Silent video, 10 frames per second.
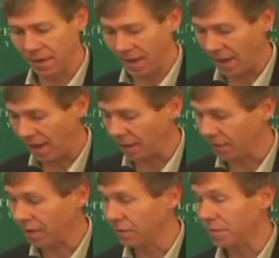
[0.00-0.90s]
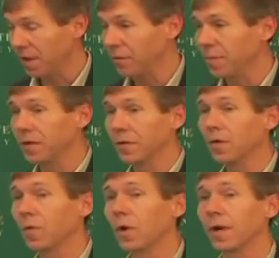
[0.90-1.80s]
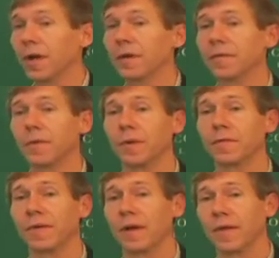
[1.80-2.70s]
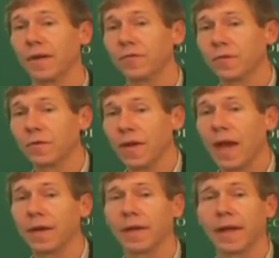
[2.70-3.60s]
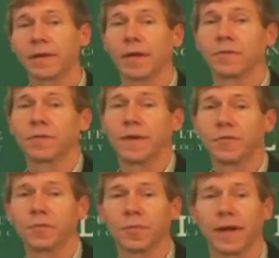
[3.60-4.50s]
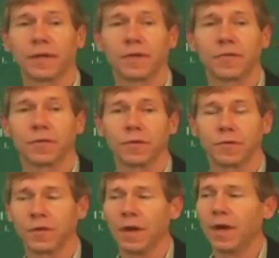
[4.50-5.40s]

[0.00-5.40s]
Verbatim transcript: has, is, has been her work interviewing foundations and land conservation practitioners